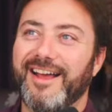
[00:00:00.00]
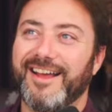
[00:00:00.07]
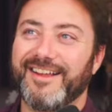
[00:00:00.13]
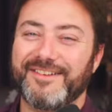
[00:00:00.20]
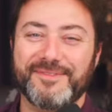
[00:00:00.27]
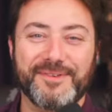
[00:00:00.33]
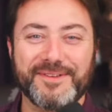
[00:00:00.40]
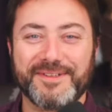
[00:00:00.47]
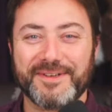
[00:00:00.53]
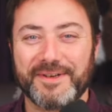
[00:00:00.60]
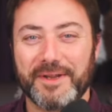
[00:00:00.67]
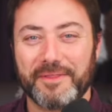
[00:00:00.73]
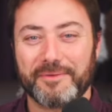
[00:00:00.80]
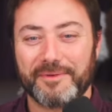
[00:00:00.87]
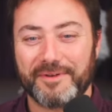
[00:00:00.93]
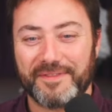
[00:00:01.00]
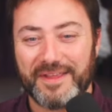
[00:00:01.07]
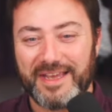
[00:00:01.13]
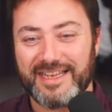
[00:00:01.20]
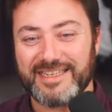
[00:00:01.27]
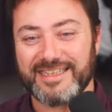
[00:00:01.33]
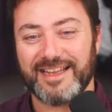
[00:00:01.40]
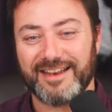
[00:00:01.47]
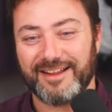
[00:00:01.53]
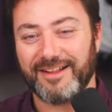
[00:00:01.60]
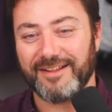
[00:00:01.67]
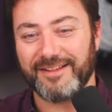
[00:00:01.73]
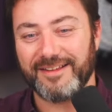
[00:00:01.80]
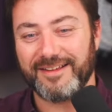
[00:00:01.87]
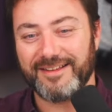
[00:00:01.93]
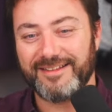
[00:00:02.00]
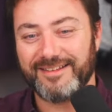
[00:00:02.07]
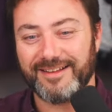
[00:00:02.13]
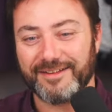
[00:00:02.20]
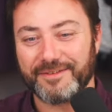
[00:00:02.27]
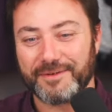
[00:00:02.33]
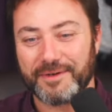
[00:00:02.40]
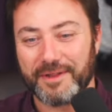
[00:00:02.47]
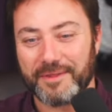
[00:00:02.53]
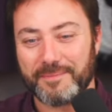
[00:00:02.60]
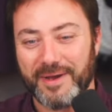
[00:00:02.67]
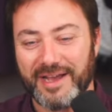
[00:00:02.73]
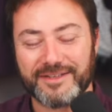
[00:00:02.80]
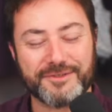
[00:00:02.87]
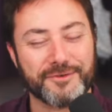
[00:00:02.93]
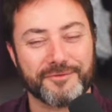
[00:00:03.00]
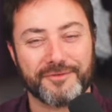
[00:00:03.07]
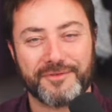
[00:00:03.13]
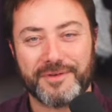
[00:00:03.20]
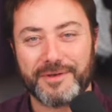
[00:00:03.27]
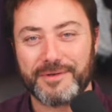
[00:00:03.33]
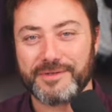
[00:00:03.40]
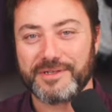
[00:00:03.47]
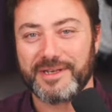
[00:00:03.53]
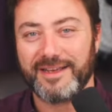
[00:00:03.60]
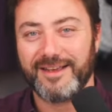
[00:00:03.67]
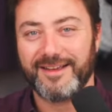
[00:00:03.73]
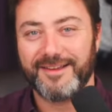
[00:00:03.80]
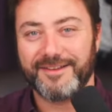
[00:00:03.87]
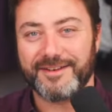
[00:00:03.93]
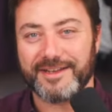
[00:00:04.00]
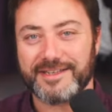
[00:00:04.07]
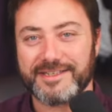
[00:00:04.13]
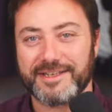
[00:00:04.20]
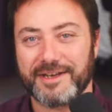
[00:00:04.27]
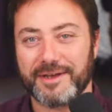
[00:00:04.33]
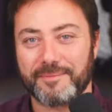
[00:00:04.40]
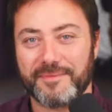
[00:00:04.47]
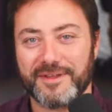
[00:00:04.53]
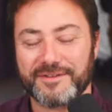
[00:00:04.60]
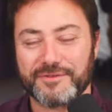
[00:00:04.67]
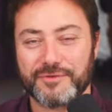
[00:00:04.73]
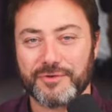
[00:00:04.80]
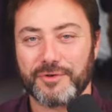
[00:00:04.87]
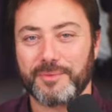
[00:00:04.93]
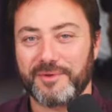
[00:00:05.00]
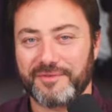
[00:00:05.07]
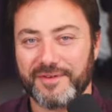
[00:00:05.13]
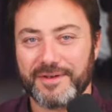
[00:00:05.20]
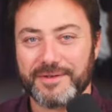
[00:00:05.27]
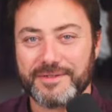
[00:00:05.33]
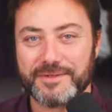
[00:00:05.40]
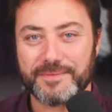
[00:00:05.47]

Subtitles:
we'll do another one of these, and I'll do another batch of reviews next time. Thanks for joining me, folks.